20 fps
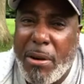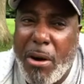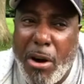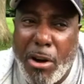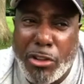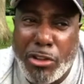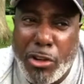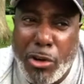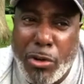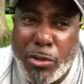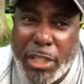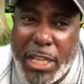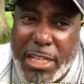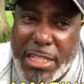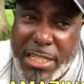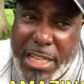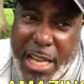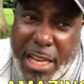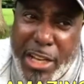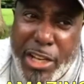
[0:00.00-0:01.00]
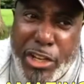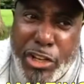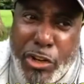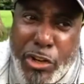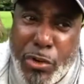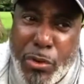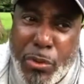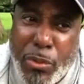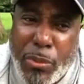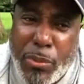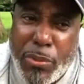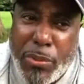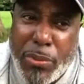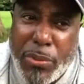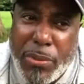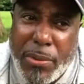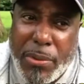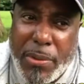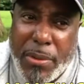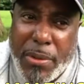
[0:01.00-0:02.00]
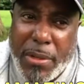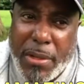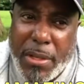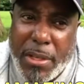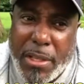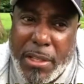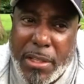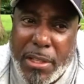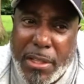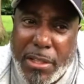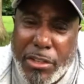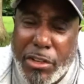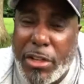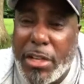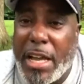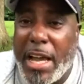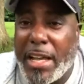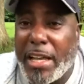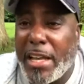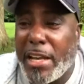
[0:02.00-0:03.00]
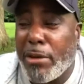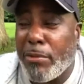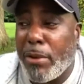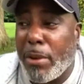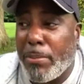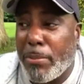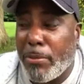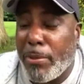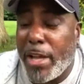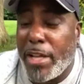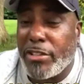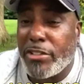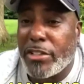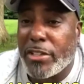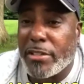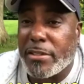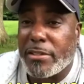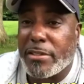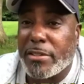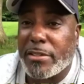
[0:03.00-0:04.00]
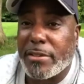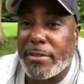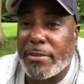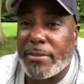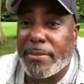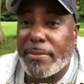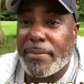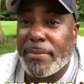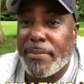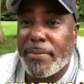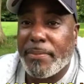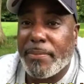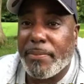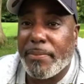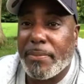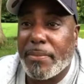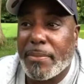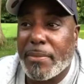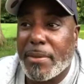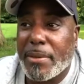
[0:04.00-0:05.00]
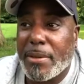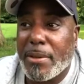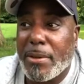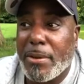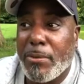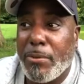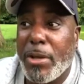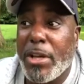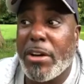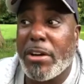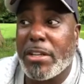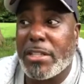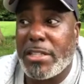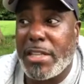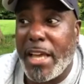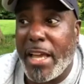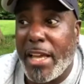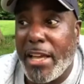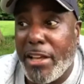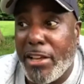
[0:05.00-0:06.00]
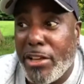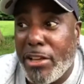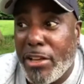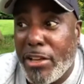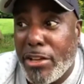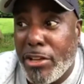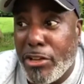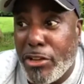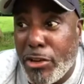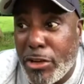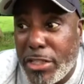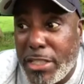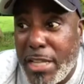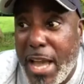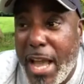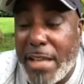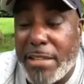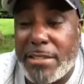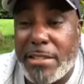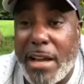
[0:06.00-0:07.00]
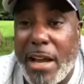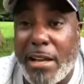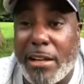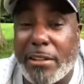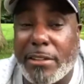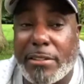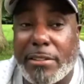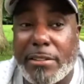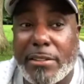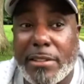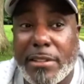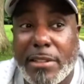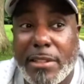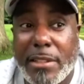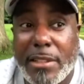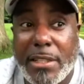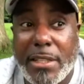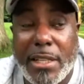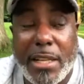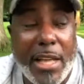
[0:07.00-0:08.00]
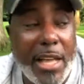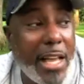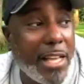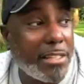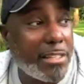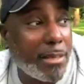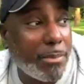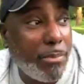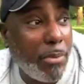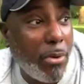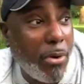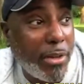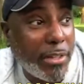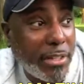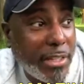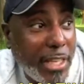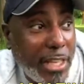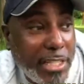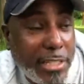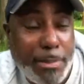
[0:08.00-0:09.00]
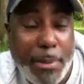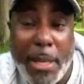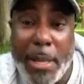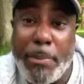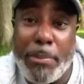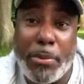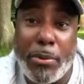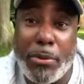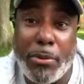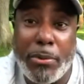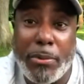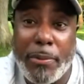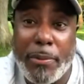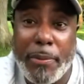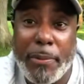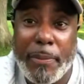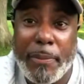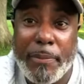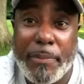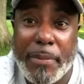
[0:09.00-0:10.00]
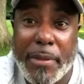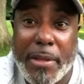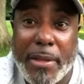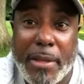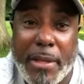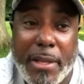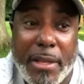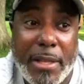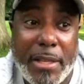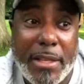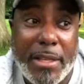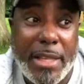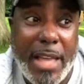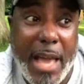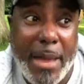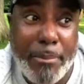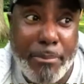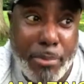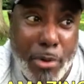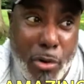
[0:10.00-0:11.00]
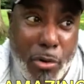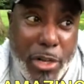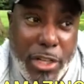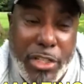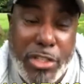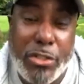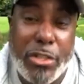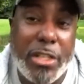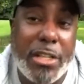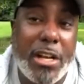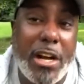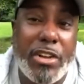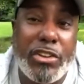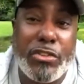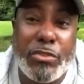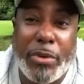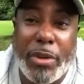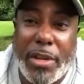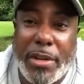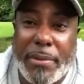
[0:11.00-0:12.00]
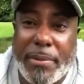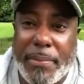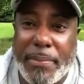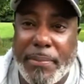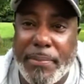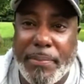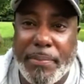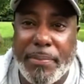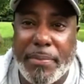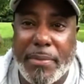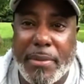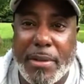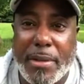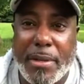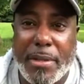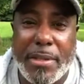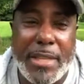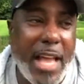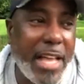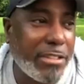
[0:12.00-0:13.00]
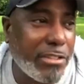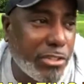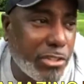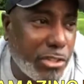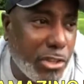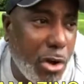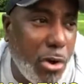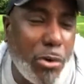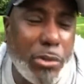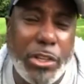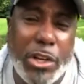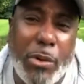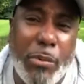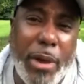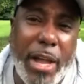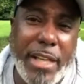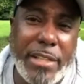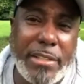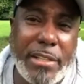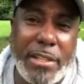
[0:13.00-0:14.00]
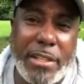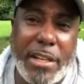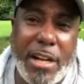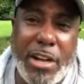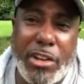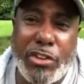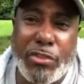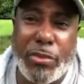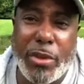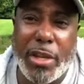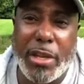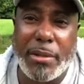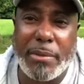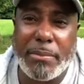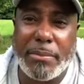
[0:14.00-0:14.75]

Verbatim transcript: Although they're telling you you're not getting reparations. We're going to take your tax dollars and support these people that broke into the country, that stole their way into the country.